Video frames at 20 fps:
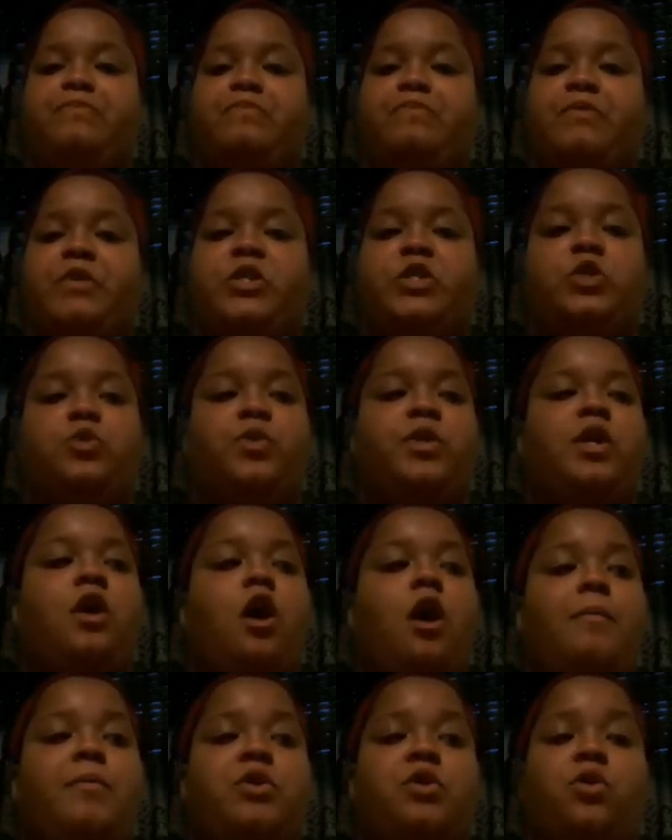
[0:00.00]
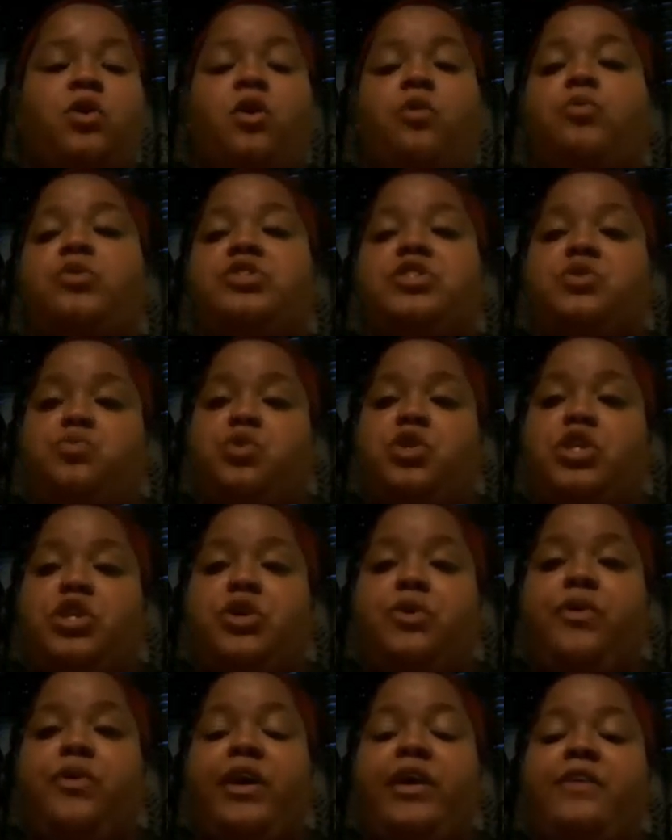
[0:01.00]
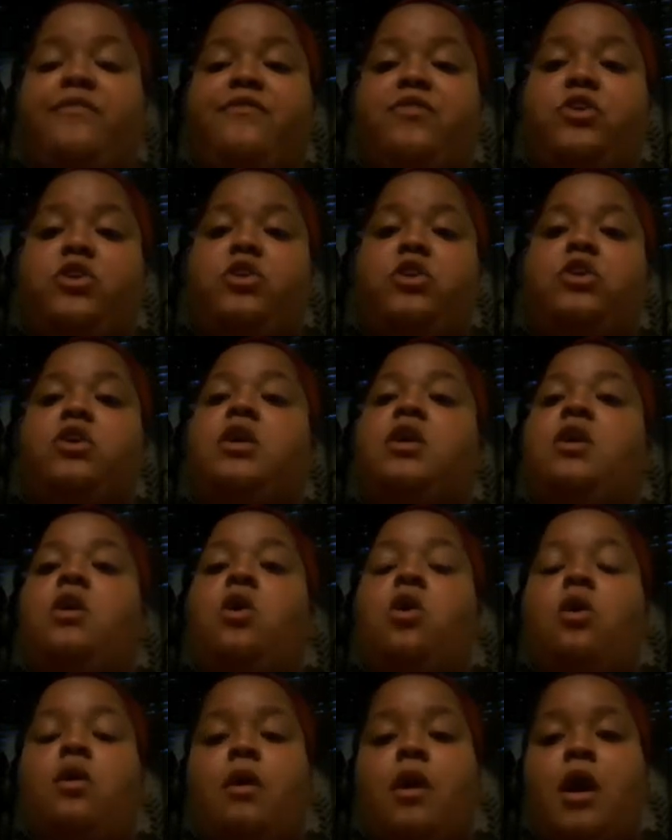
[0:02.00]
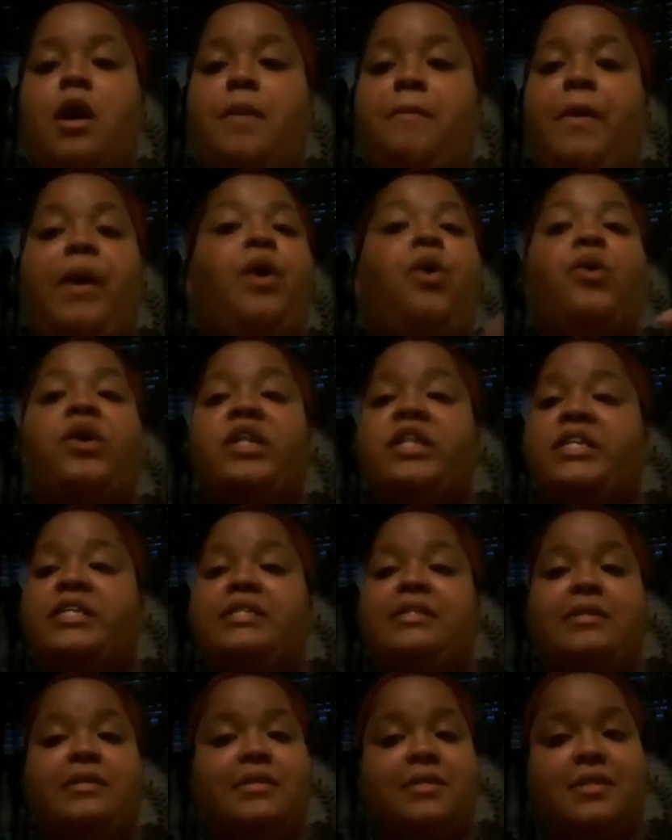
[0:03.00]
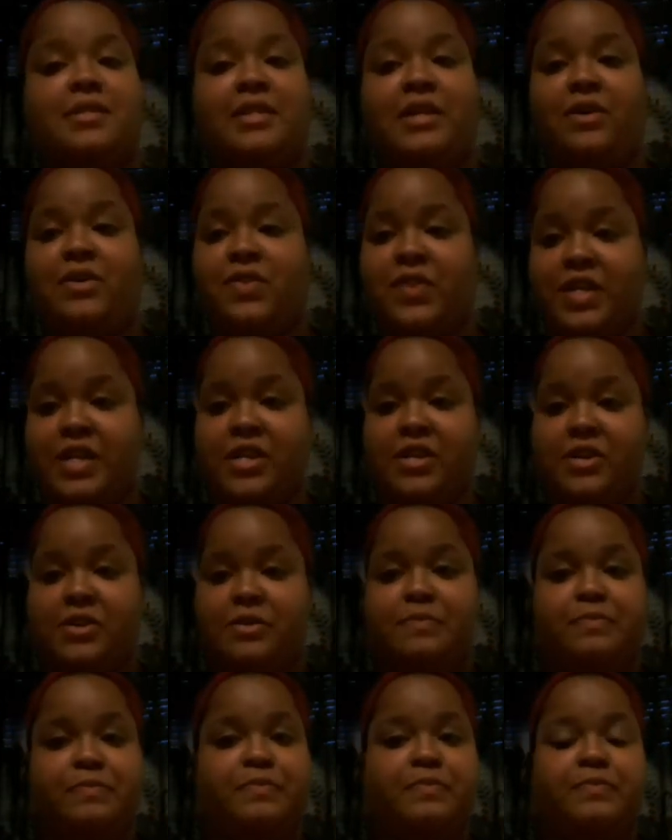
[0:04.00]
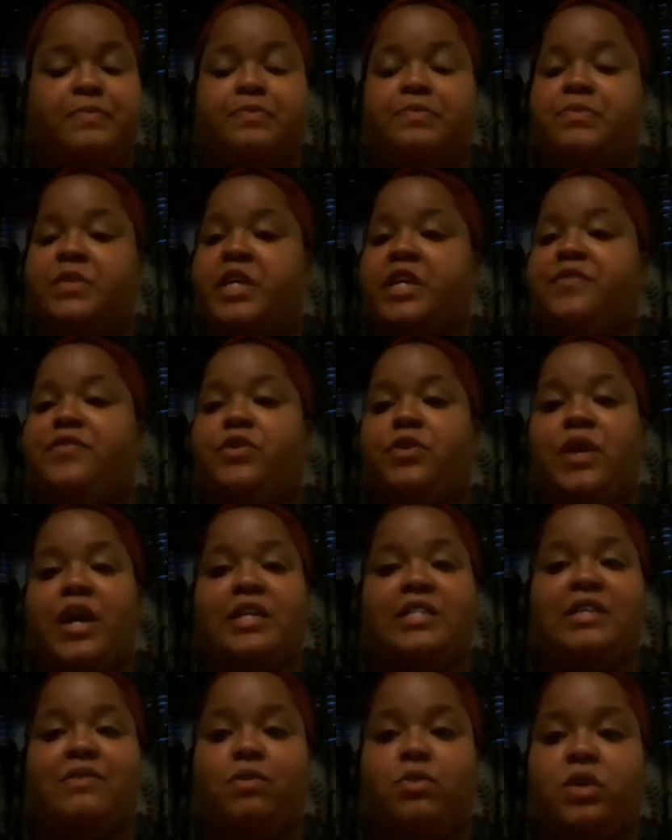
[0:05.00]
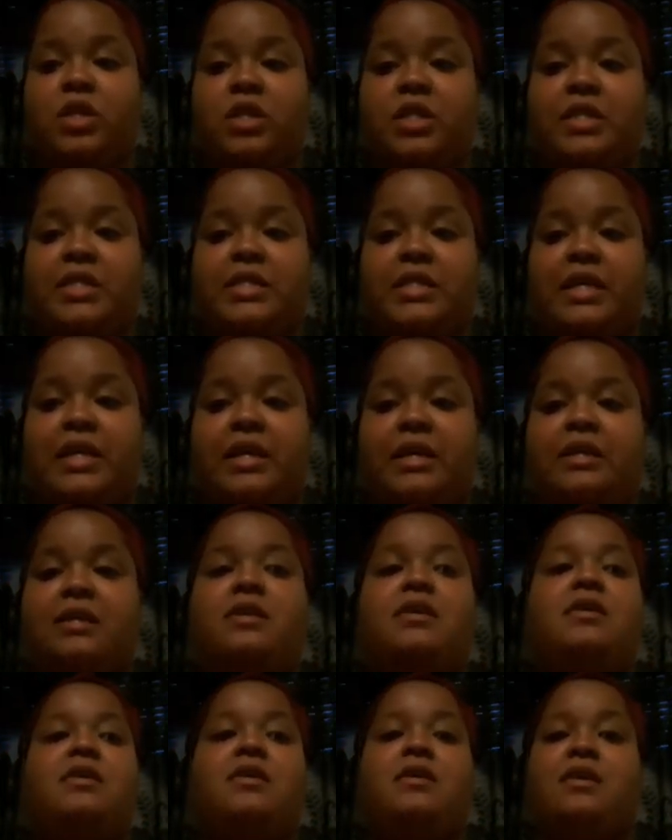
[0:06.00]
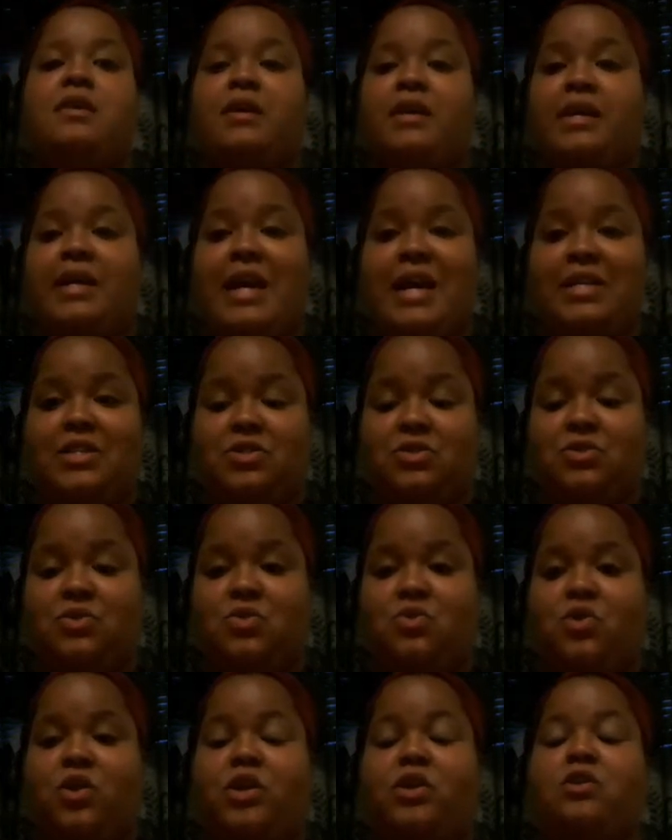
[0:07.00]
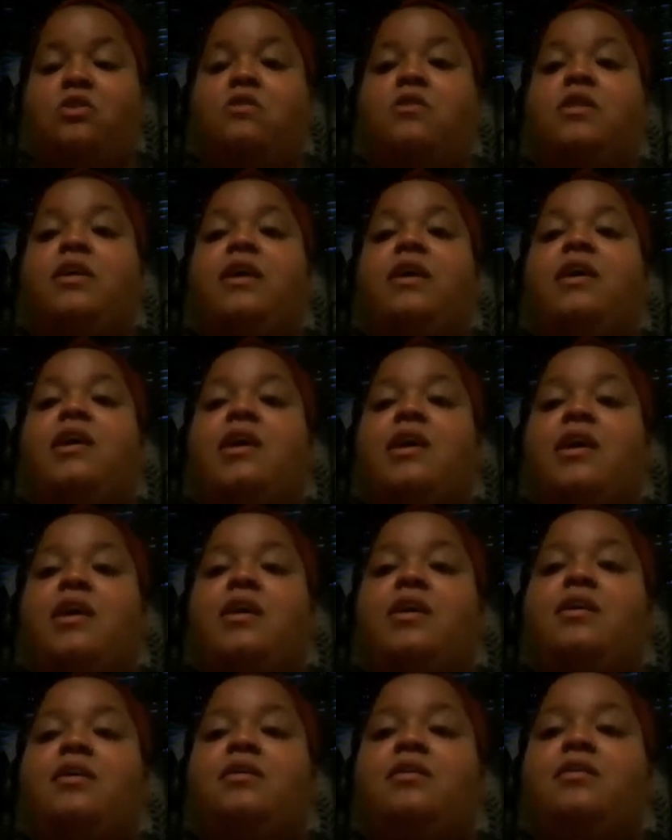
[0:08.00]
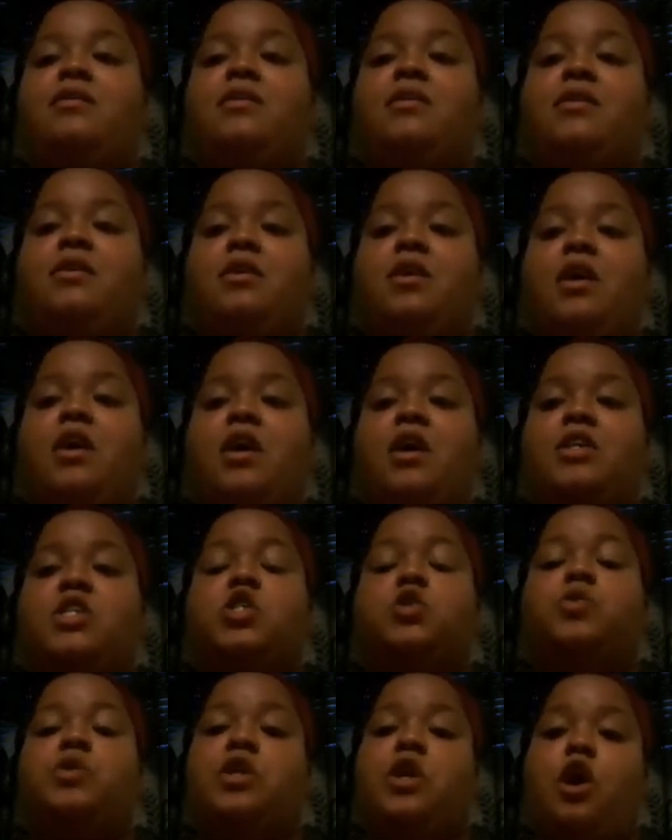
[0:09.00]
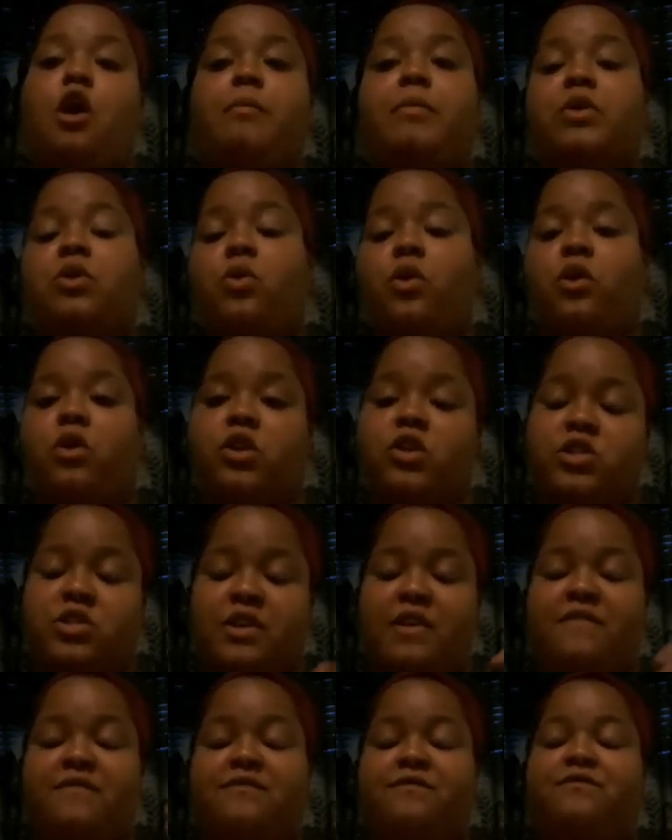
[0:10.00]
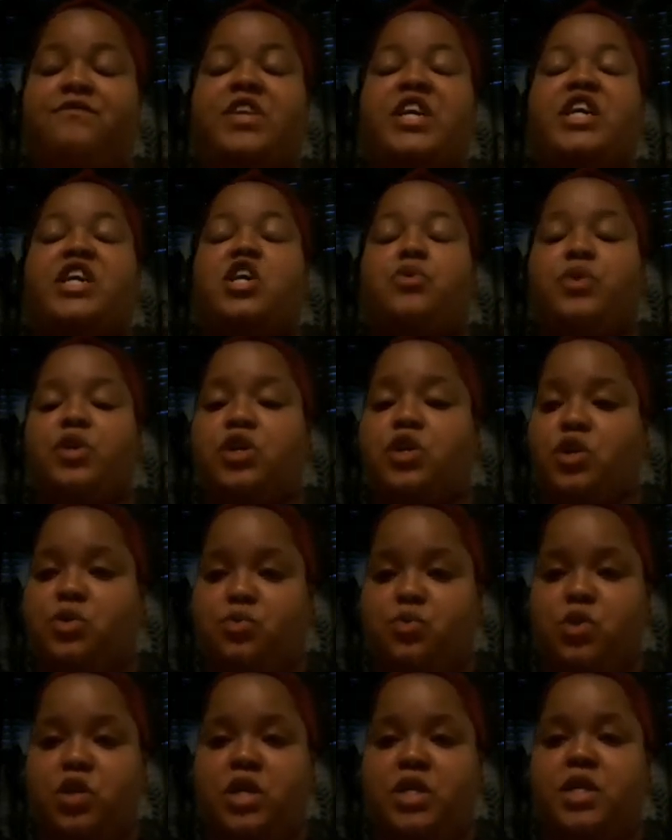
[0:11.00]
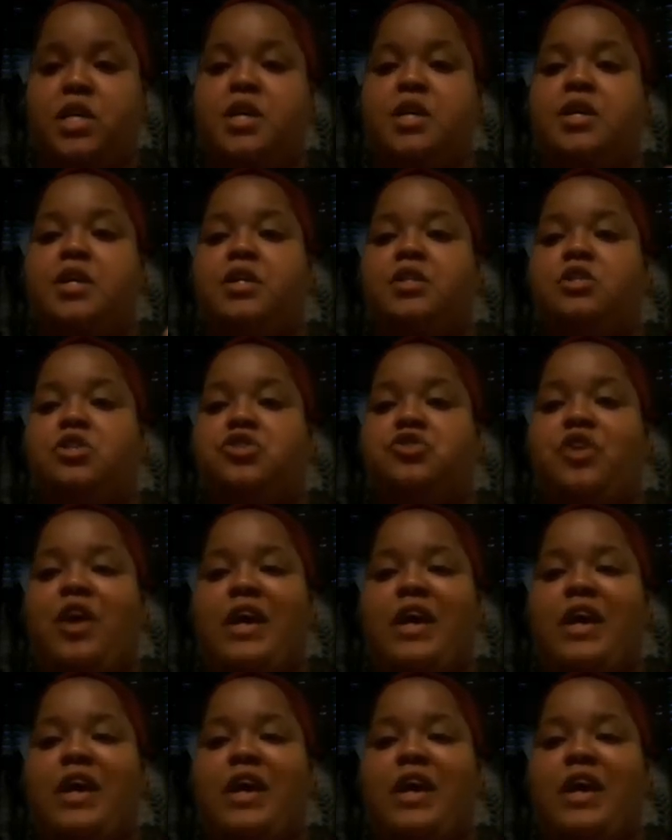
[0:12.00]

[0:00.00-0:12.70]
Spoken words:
sweet almond oil, which is really great for my oily sisters out there. If you guys have oily skin, castor oil and sweet almond oil is a very good one to try.